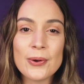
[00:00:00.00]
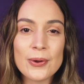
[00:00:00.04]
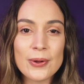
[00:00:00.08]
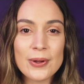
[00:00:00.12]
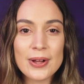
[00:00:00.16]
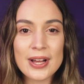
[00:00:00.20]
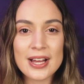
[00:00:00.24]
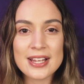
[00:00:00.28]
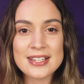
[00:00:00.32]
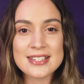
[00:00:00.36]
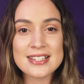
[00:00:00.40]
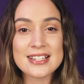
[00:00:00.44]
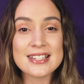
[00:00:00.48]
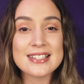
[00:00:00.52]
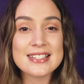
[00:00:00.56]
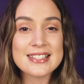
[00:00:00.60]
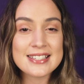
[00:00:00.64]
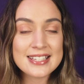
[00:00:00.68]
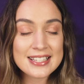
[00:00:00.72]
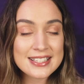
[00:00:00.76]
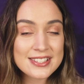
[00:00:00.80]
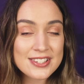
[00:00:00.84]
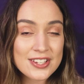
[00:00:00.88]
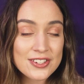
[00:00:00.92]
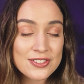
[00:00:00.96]
all under
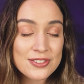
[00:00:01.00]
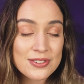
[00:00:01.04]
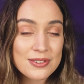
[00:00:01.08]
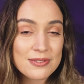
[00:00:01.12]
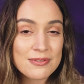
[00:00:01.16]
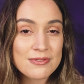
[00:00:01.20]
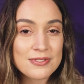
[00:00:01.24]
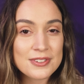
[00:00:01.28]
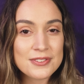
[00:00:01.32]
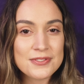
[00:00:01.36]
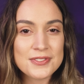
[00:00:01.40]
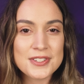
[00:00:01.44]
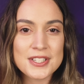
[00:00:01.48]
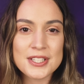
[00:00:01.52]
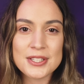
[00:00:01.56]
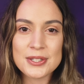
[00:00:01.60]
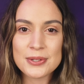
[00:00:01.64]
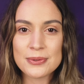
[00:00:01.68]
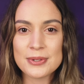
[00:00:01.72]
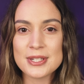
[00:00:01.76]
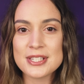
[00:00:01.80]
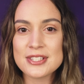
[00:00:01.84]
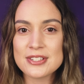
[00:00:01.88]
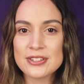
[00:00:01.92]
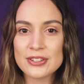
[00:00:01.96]
650
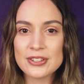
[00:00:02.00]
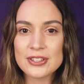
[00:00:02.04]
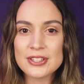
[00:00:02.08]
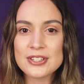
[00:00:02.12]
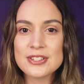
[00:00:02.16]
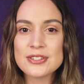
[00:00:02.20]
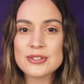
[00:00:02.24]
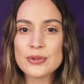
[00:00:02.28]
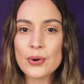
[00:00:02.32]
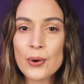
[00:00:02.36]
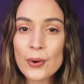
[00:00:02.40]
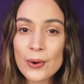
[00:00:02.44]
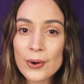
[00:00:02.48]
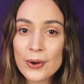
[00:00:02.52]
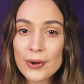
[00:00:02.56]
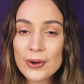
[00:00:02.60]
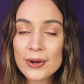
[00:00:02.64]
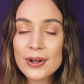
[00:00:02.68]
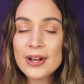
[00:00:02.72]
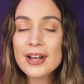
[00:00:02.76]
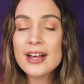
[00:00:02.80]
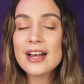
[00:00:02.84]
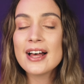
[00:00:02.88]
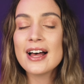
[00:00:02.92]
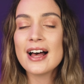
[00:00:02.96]
US dollars
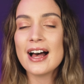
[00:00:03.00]
or